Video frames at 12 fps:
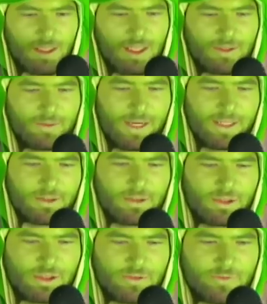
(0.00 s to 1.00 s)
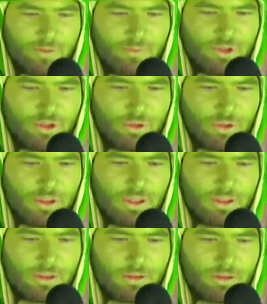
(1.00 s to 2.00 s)
All right, this is from
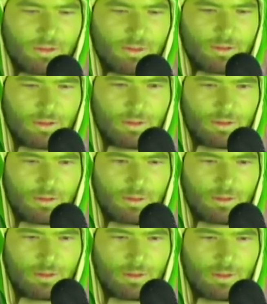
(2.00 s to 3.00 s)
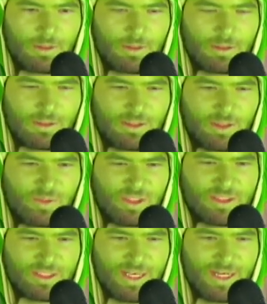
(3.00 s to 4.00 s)
Jordan.
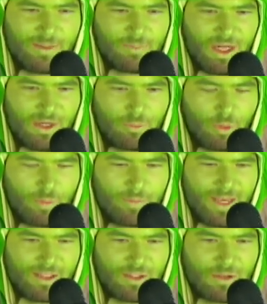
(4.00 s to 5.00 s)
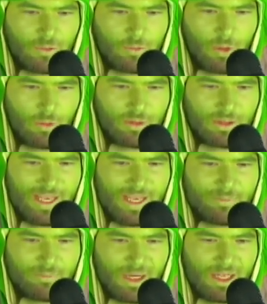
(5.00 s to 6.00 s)
Subject line, my roommates won't
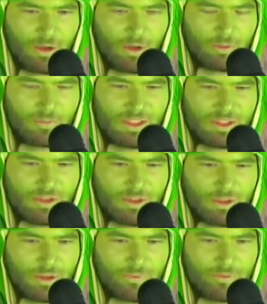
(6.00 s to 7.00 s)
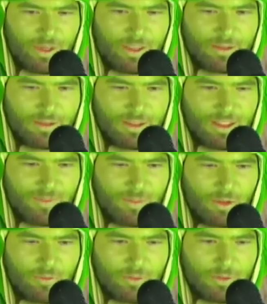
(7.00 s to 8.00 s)
let my homeless girlfriend come
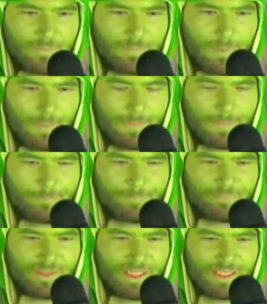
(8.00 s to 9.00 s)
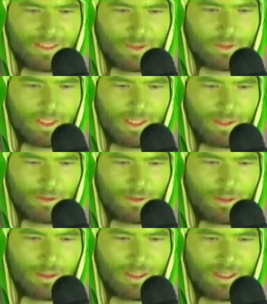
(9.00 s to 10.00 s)
over. Hello, Lyle.
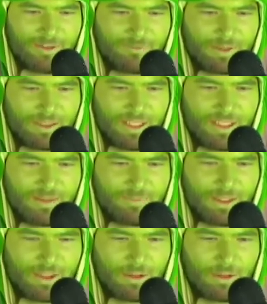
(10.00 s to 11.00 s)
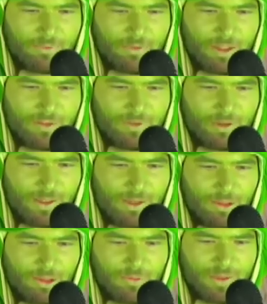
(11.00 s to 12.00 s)
I've been dating my girlfriend for
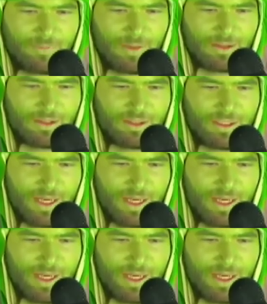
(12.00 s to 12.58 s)
about 3 months